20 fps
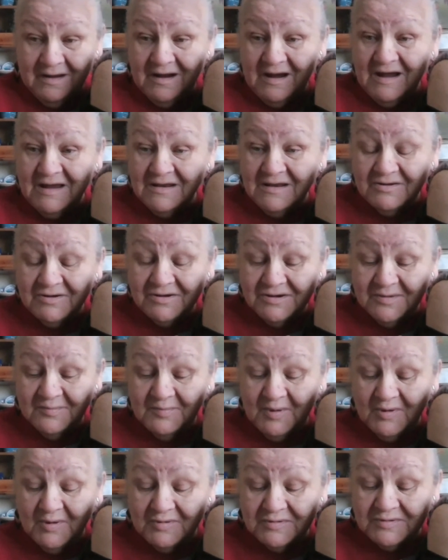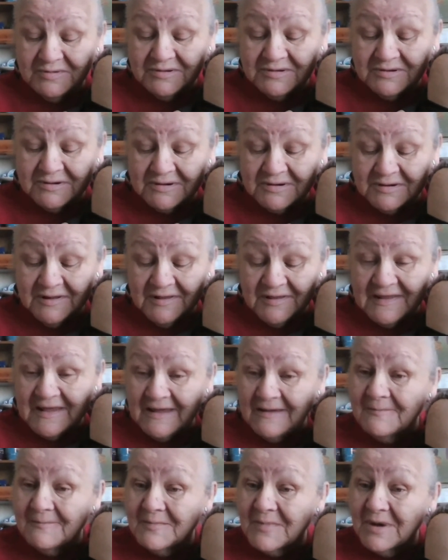I learned about
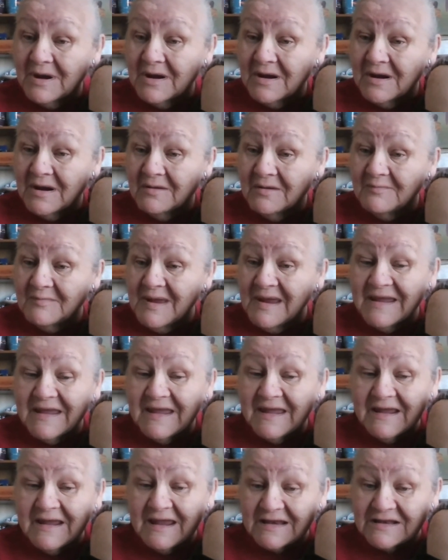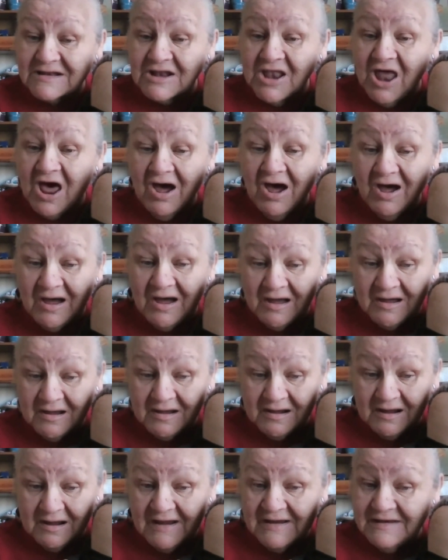them making it law.
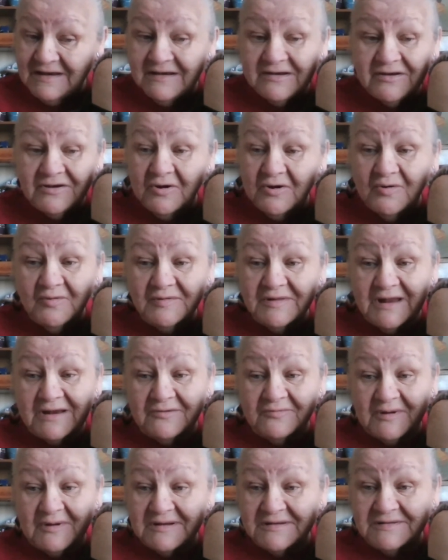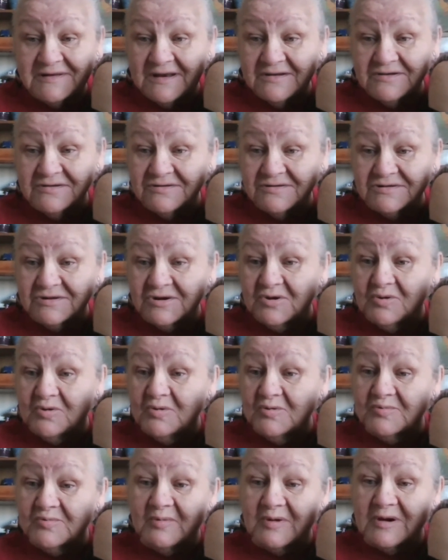I didn't know that residential schools
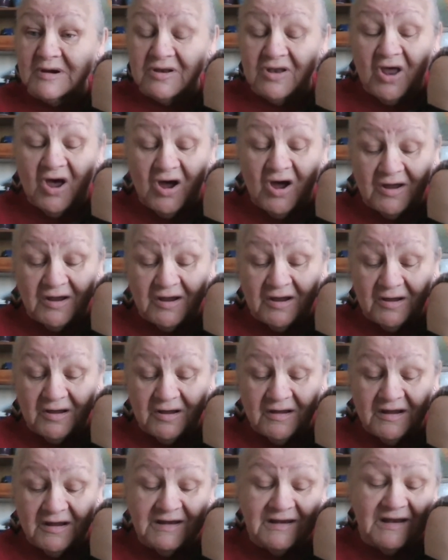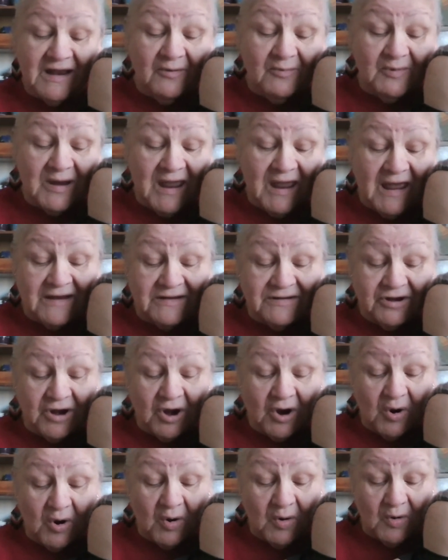were law and that we had to
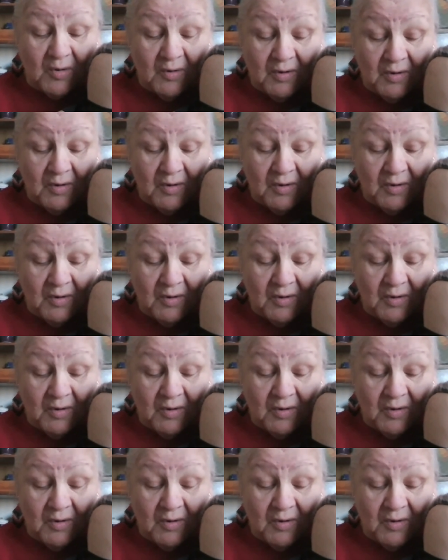go.